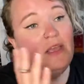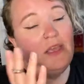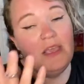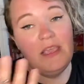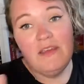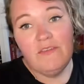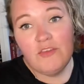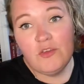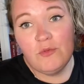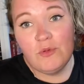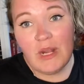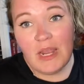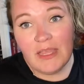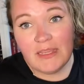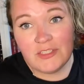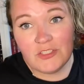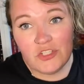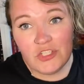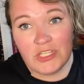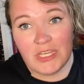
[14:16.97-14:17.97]
If you would
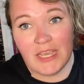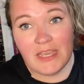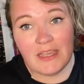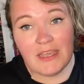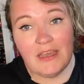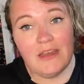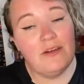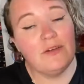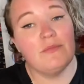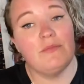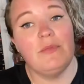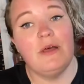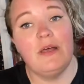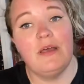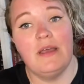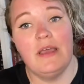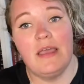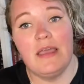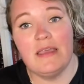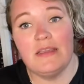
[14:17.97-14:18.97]
like to check out
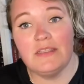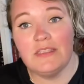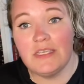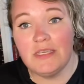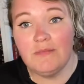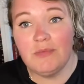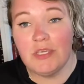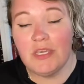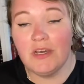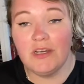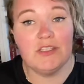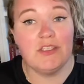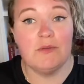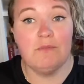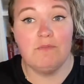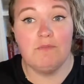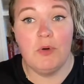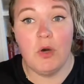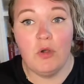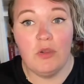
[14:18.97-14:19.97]
my TBR
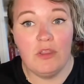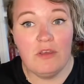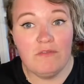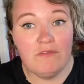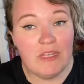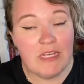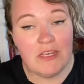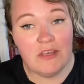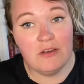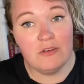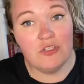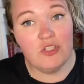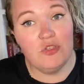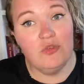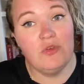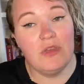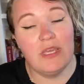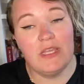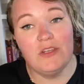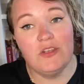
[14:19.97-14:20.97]
Tombola videos, you
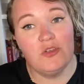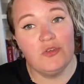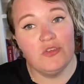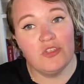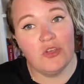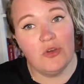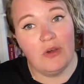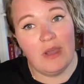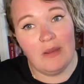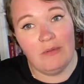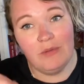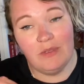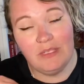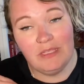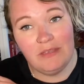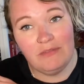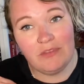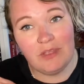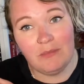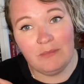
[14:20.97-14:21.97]
can do so. I will
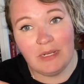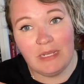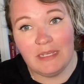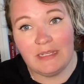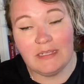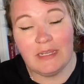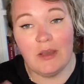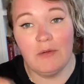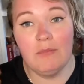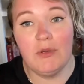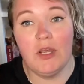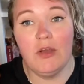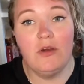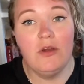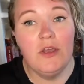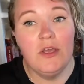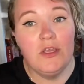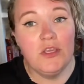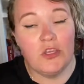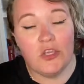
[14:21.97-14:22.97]
leave them linked down below.
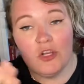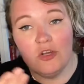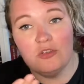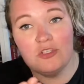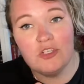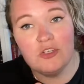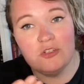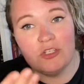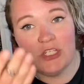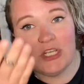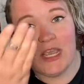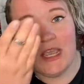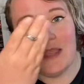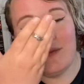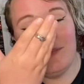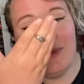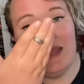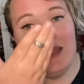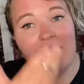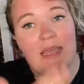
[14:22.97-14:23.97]
You can also check
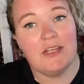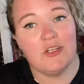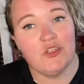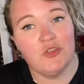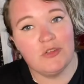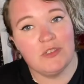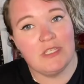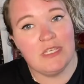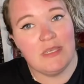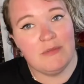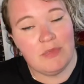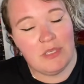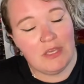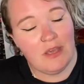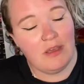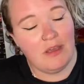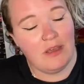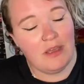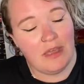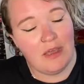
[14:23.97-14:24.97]
my actual
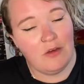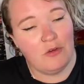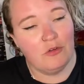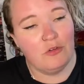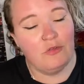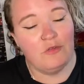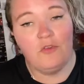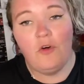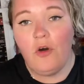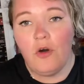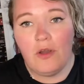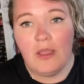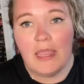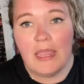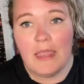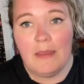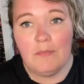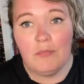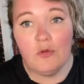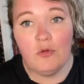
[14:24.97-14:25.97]
TBR out for
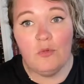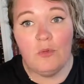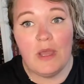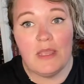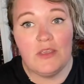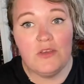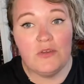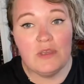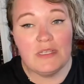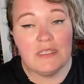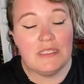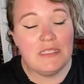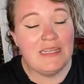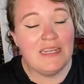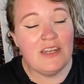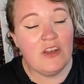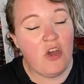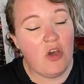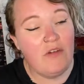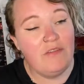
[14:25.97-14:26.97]
April, where you can see
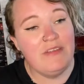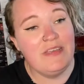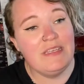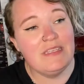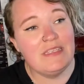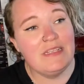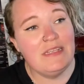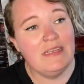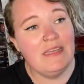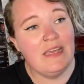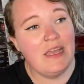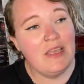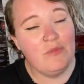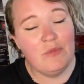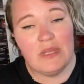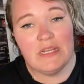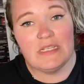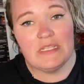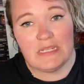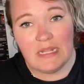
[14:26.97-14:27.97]
that obviously I
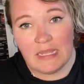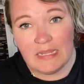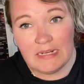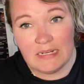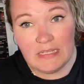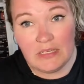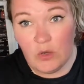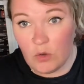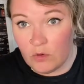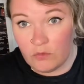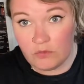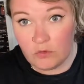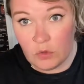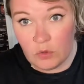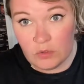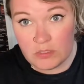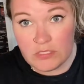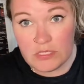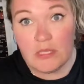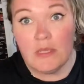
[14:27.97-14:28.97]
went slightly off
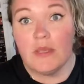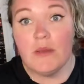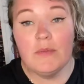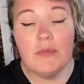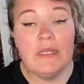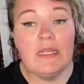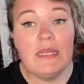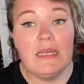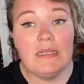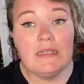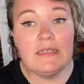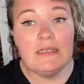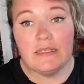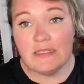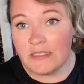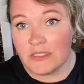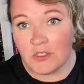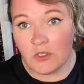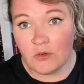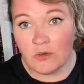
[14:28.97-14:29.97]
course, but that
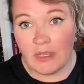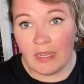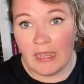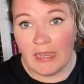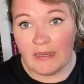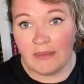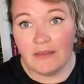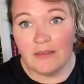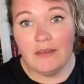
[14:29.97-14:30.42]
is okay.